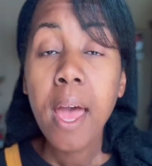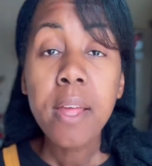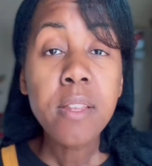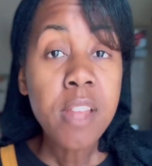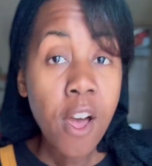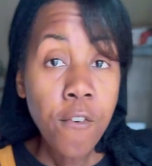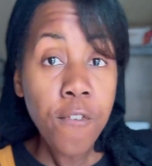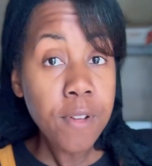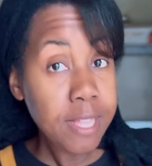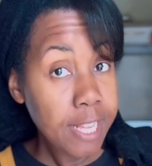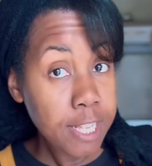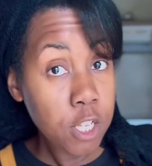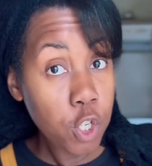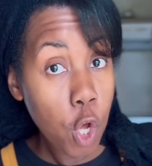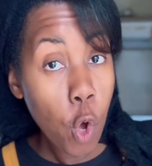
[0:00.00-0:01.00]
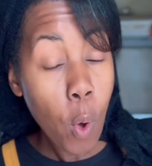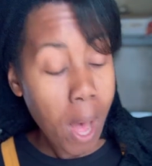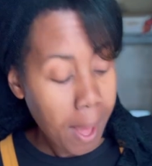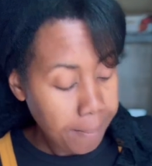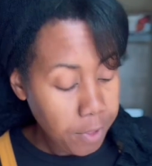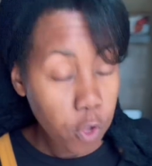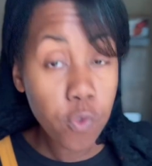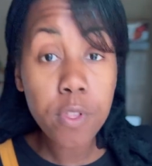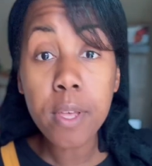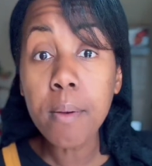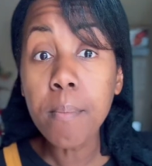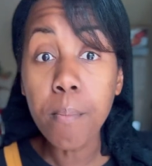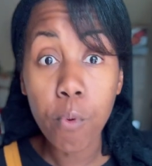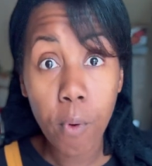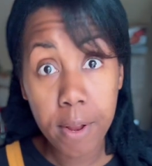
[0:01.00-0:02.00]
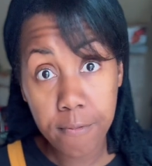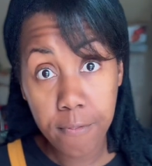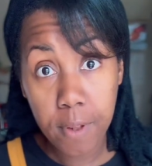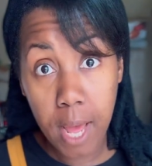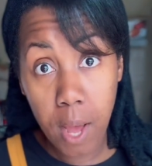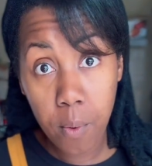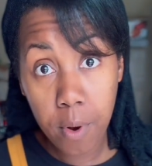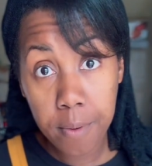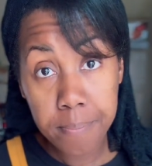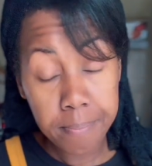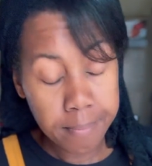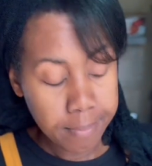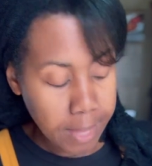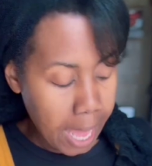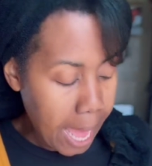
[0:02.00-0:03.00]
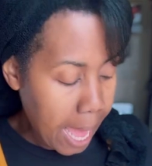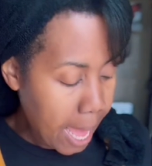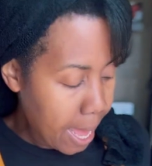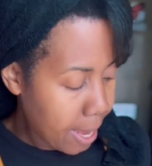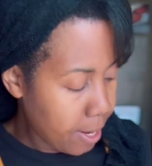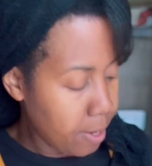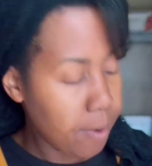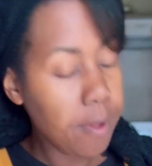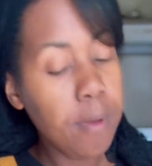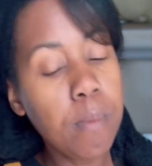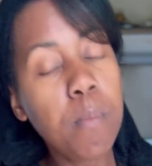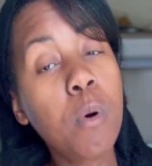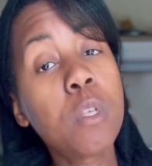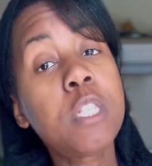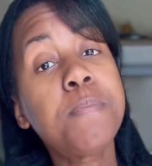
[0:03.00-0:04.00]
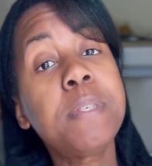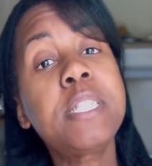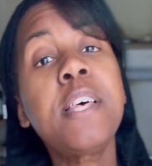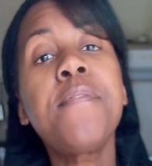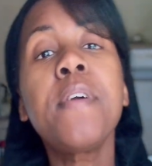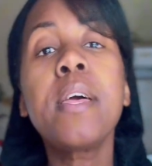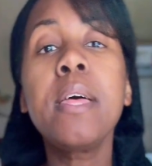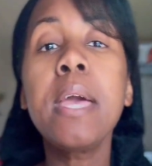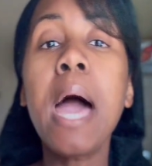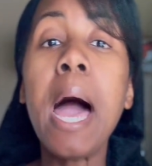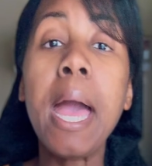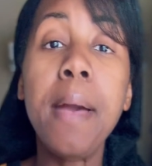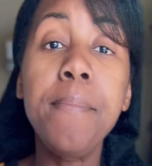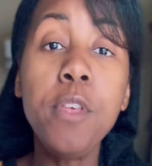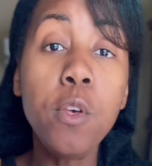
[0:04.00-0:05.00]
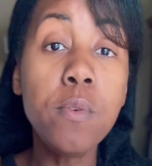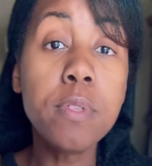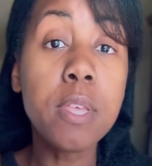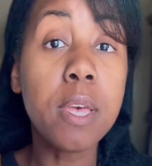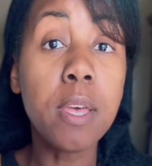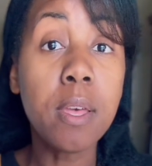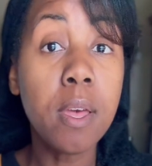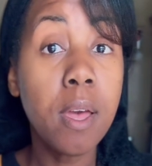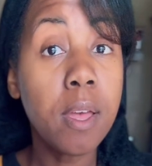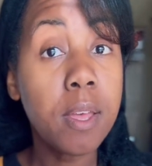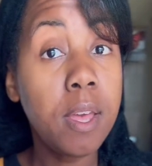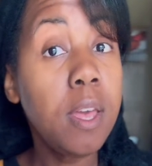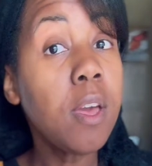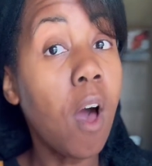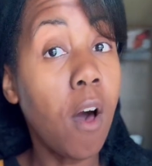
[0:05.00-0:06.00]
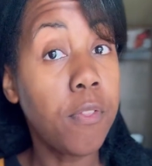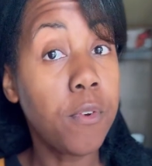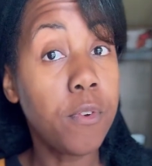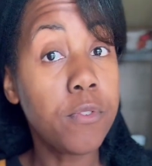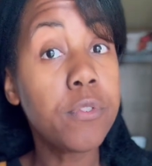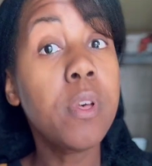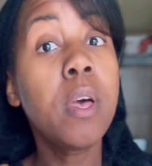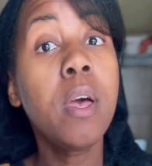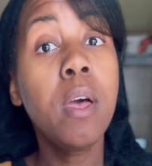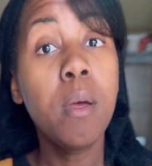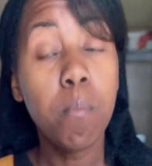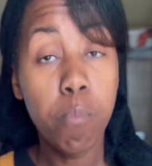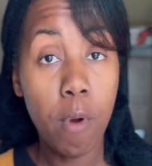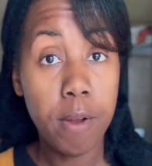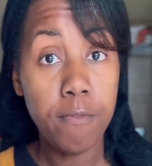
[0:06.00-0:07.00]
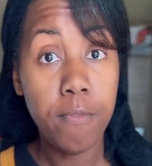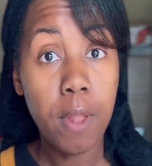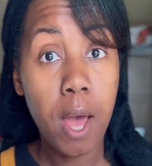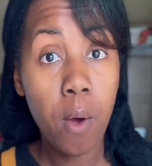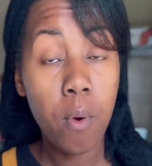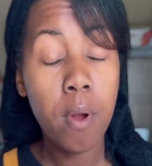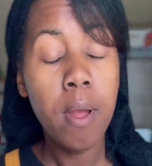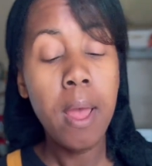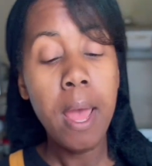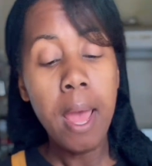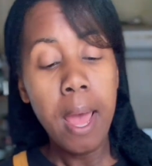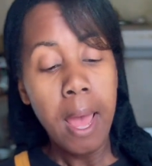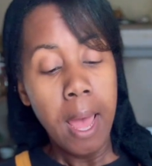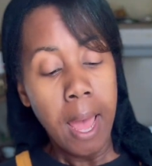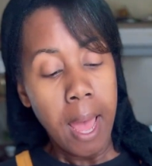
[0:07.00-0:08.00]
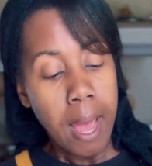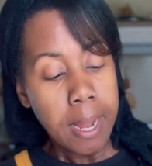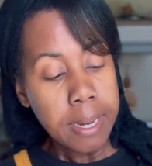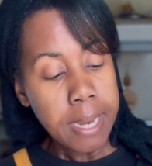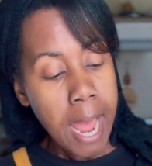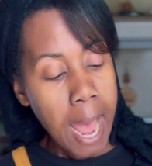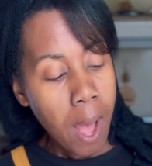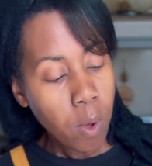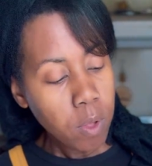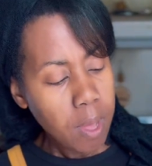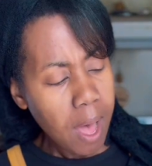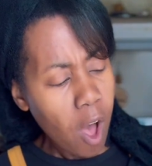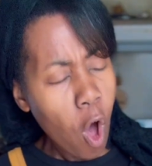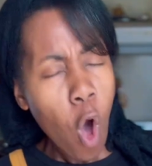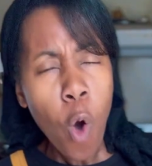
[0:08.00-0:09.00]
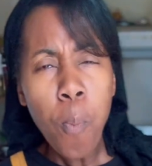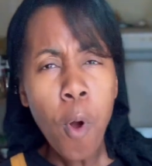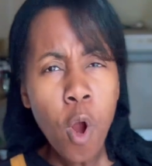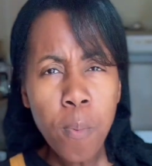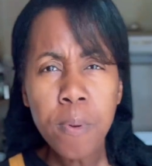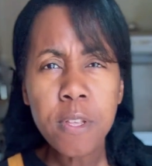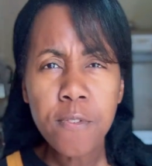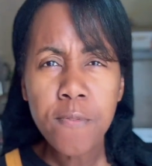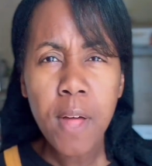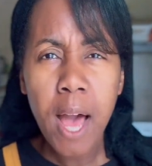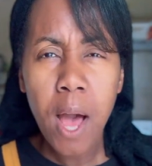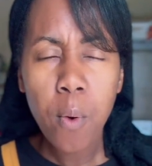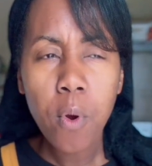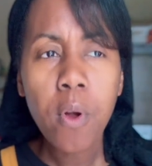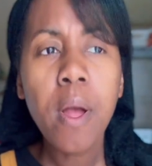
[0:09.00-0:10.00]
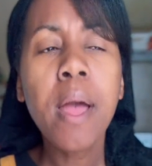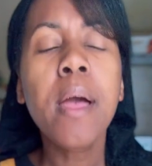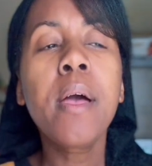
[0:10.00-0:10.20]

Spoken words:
Now, for this dough, I'm using bread flour, and most specifically, I am using King Arthur's bread flour. Now, all-purpose flour,